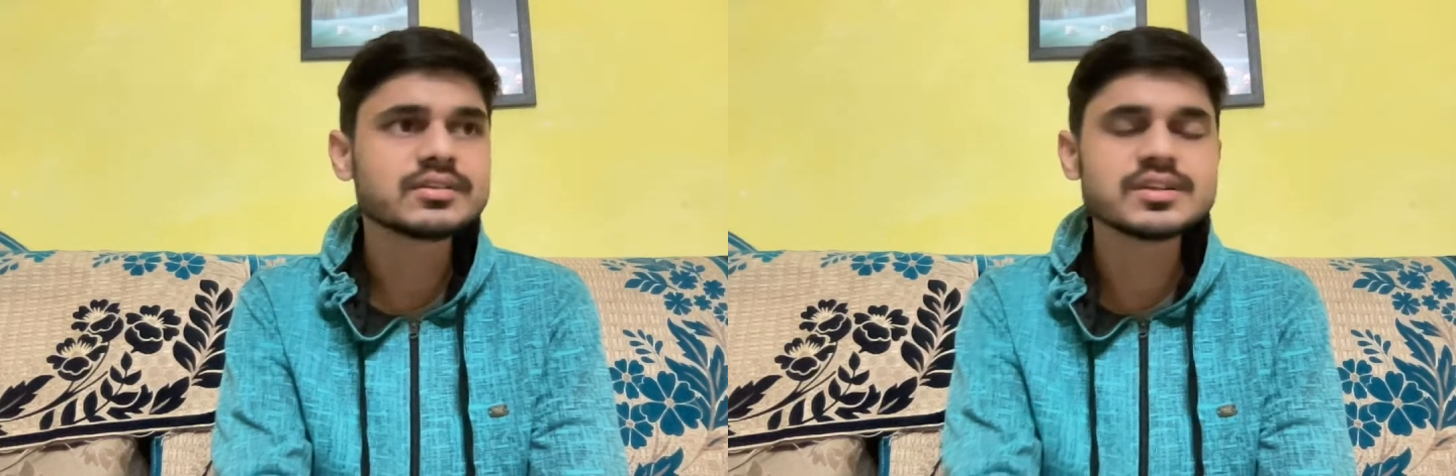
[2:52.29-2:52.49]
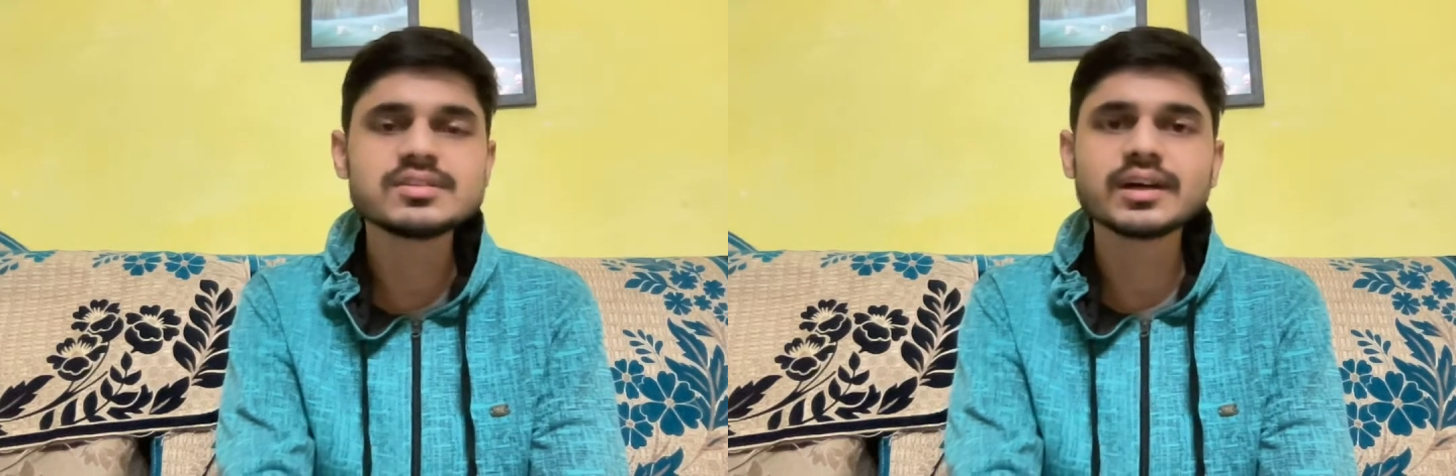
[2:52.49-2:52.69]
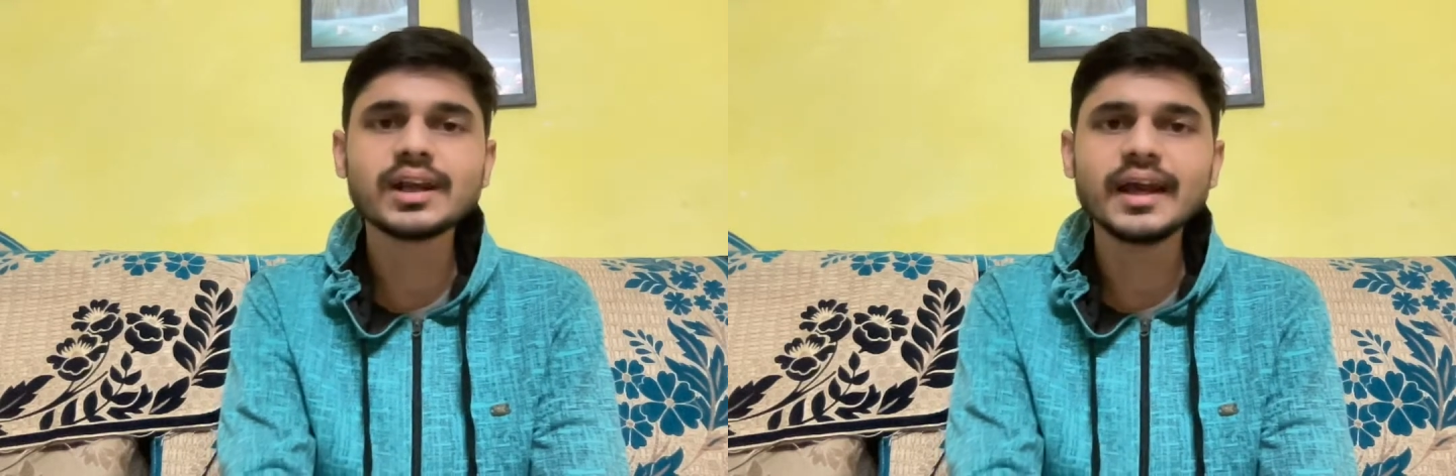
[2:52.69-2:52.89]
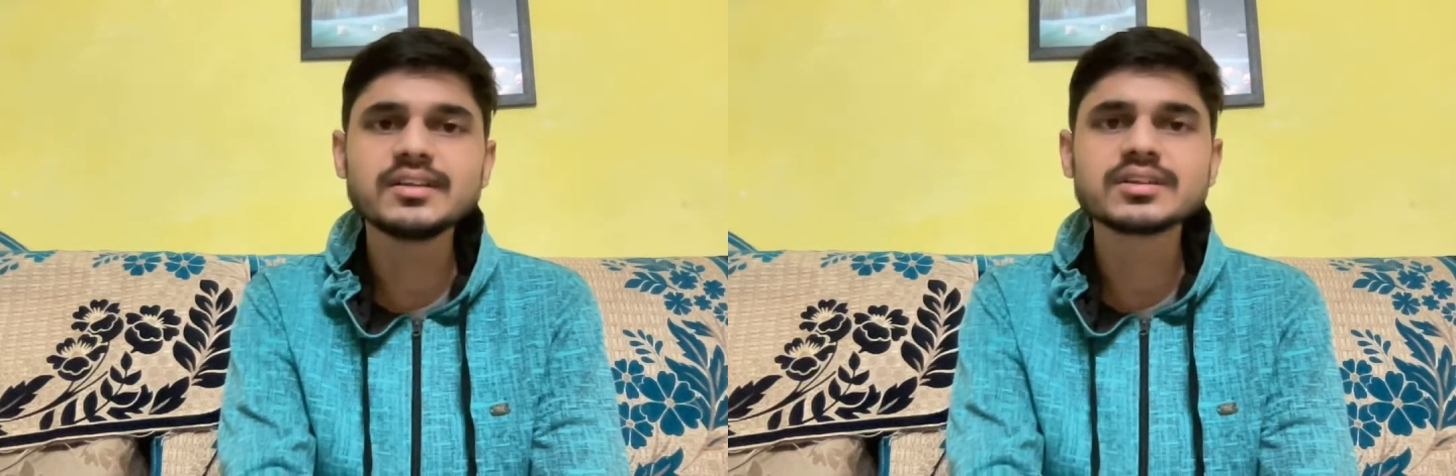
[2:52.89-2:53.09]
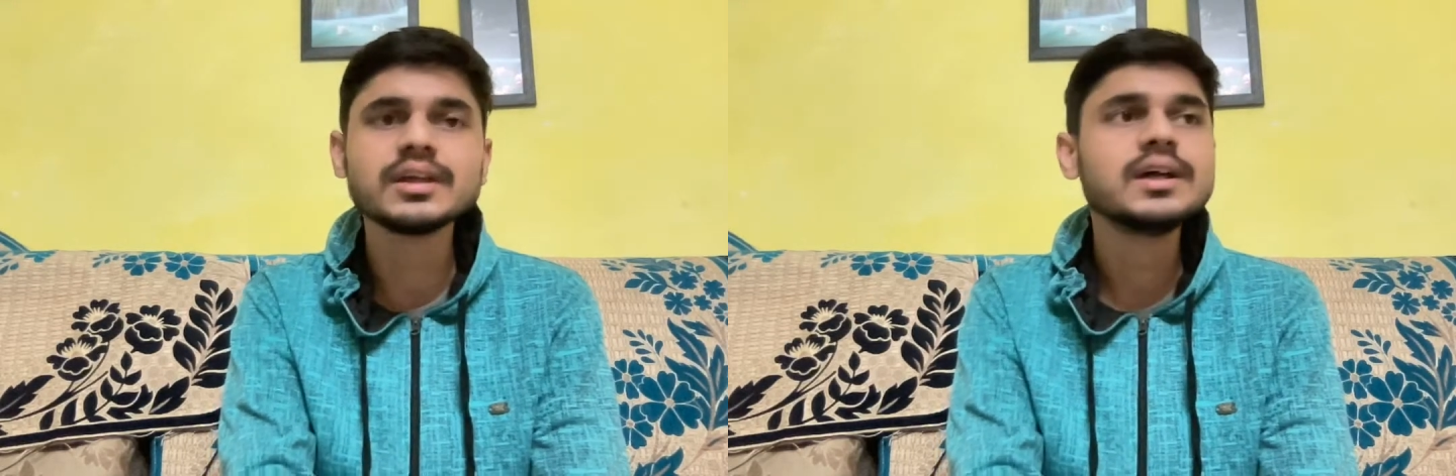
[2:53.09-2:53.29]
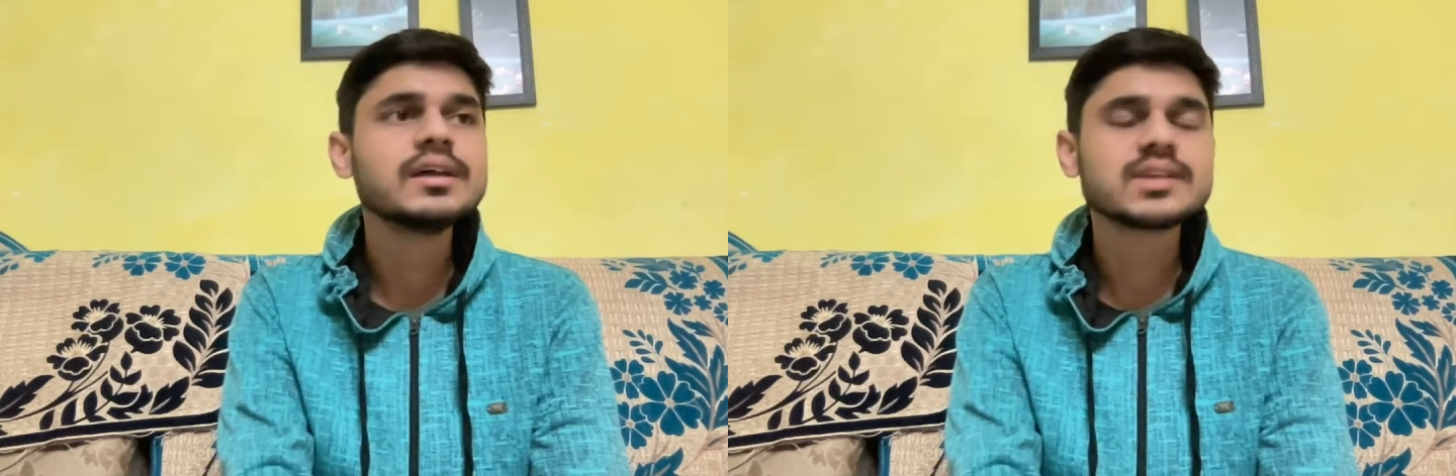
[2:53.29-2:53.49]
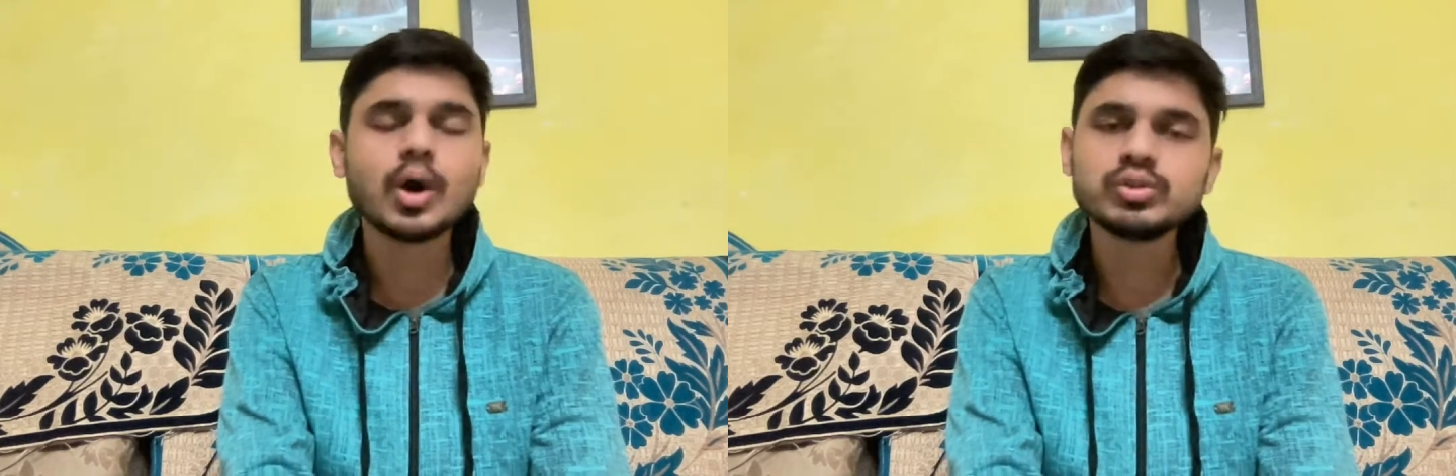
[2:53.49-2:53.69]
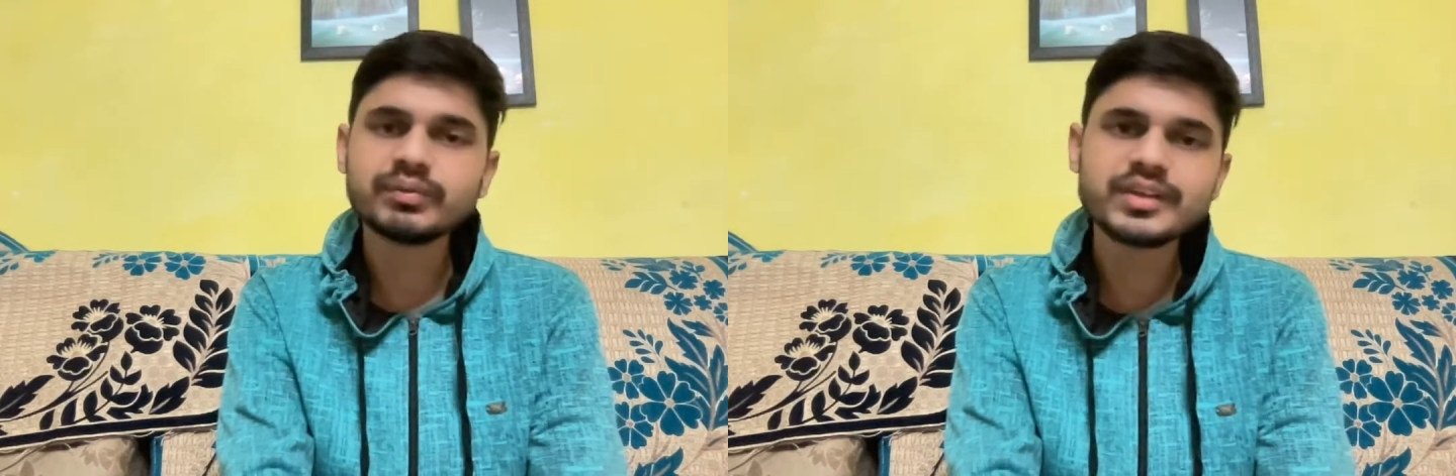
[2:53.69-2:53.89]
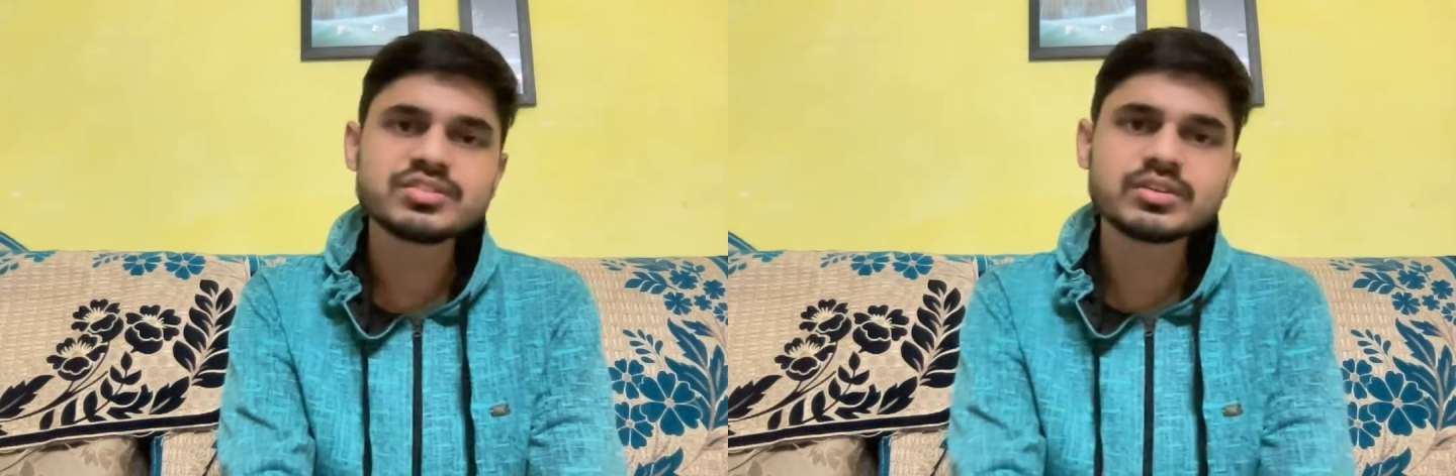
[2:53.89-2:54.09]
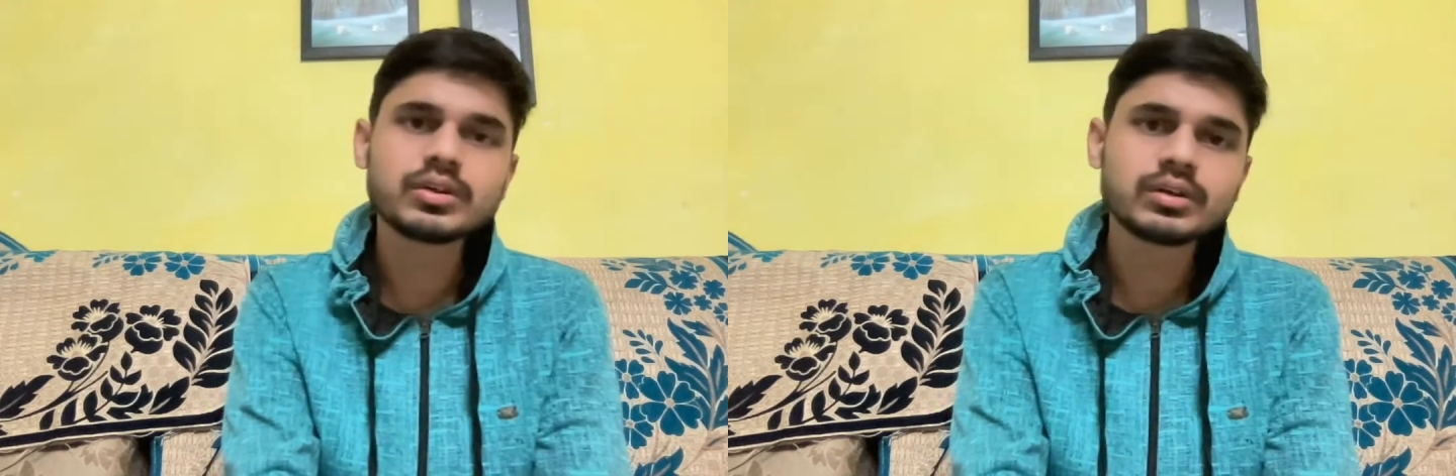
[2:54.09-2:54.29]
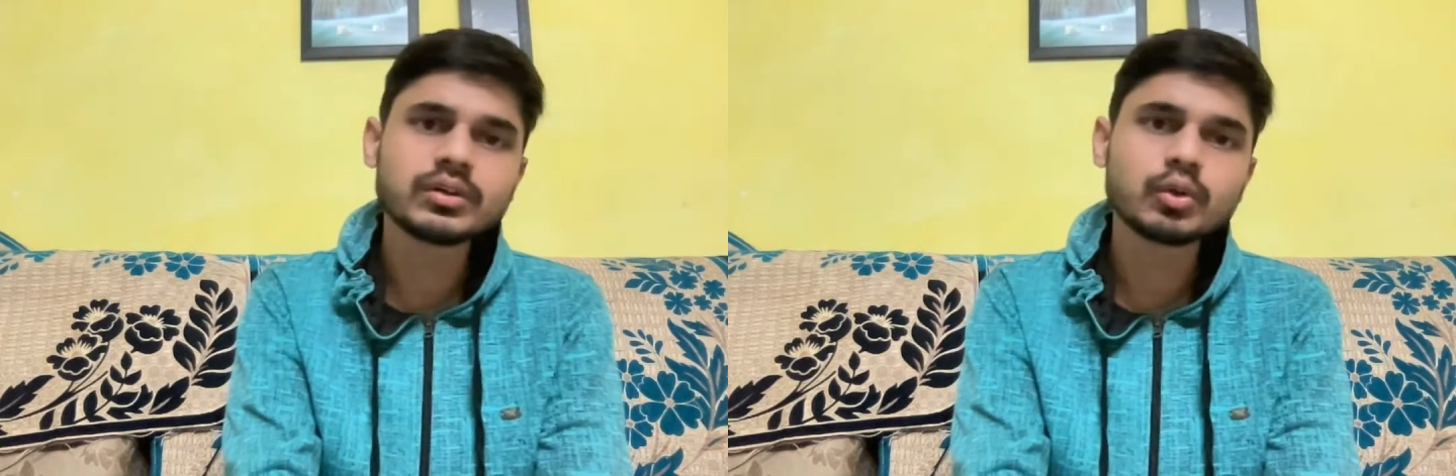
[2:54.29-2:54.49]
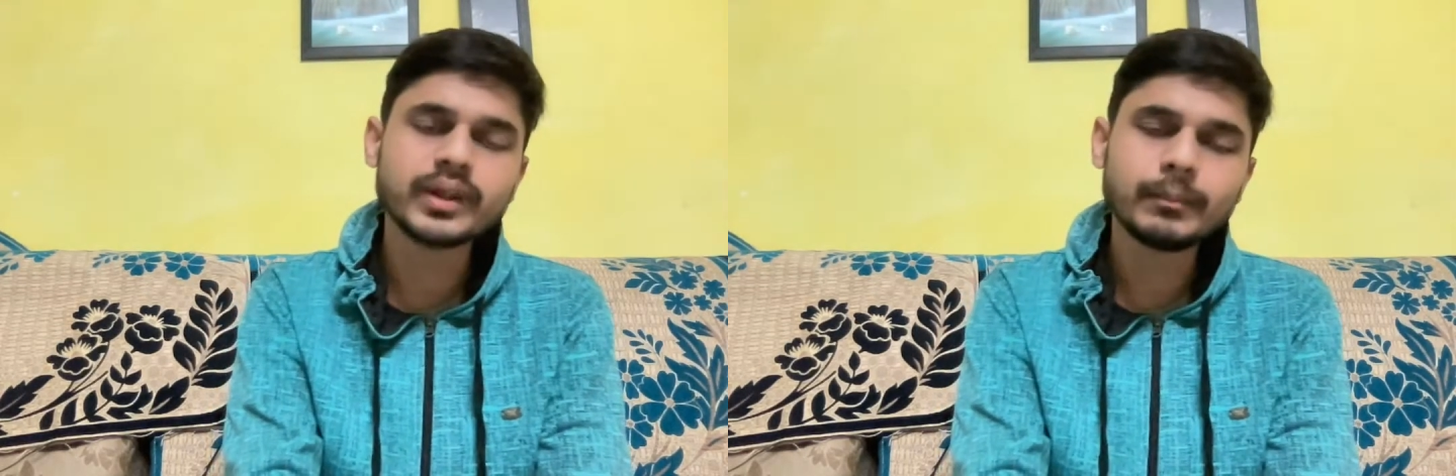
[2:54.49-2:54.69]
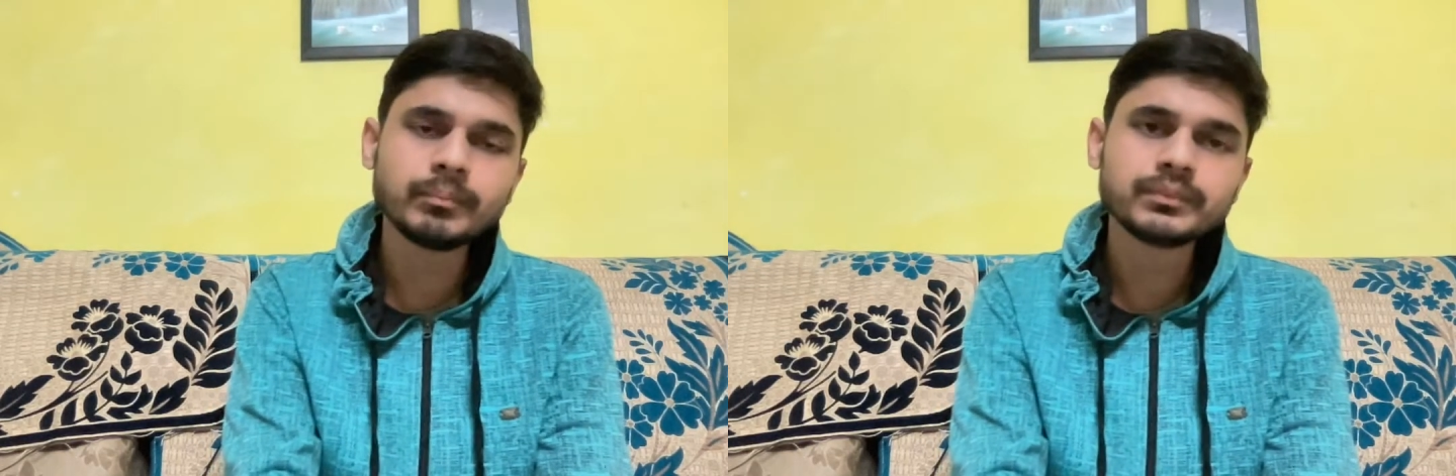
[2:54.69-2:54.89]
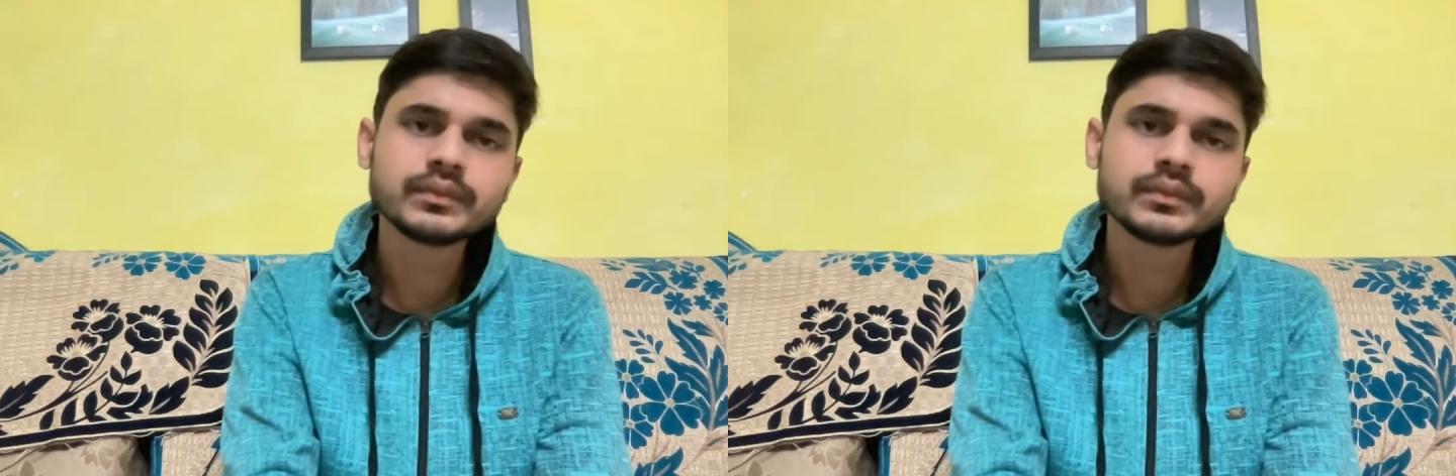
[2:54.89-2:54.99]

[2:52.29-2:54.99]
since it lies southwest to them,